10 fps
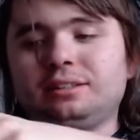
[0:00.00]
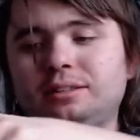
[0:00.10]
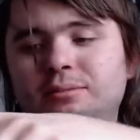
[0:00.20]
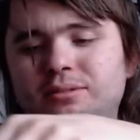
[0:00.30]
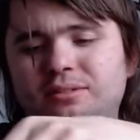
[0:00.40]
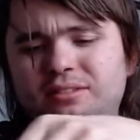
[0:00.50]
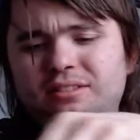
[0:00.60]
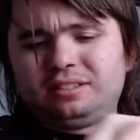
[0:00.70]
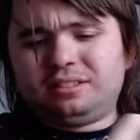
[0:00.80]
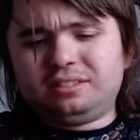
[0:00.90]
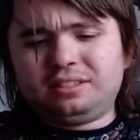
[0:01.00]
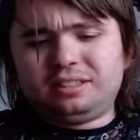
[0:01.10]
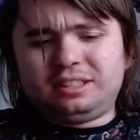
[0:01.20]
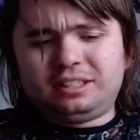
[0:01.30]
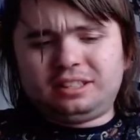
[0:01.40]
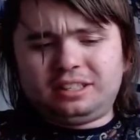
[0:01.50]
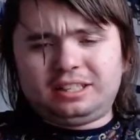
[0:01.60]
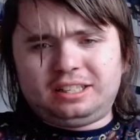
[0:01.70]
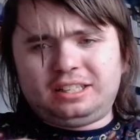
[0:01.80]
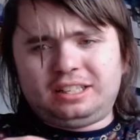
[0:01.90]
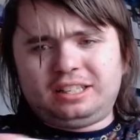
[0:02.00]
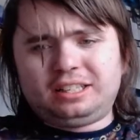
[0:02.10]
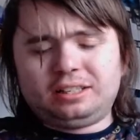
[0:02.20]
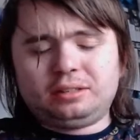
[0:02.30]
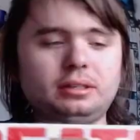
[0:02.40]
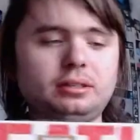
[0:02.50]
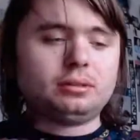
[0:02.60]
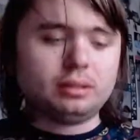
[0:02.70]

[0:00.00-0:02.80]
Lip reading: Come on. There we go.